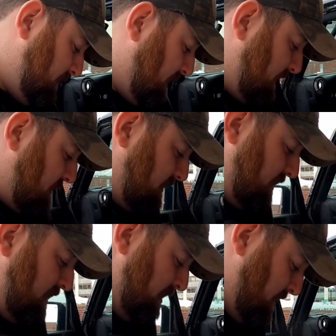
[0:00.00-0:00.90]

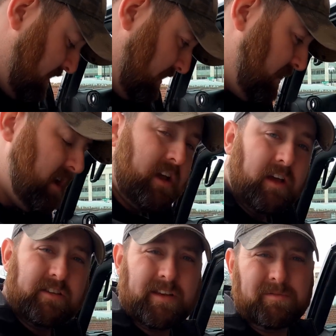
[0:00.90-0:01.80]
Luckily,
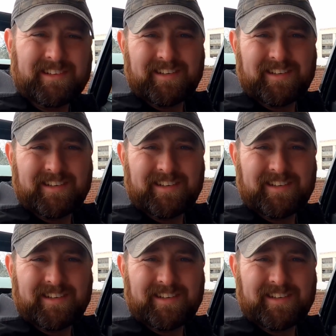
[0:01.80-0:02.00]
I was able to